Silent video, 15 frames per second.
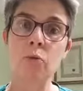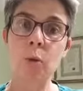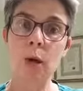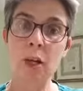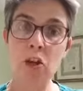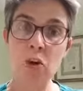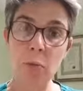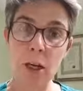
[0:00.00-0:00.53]

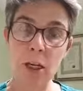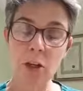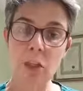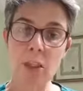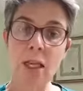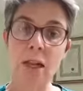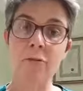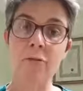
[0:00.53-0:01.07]
when you bring
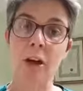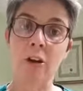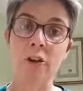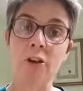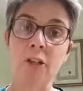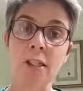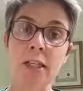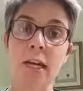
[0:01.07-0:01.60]
yourself down,
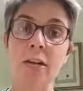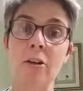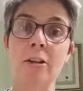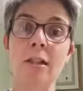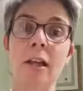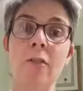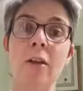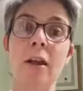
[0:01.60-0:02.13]
you settle
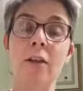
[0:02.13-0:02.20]
yourself,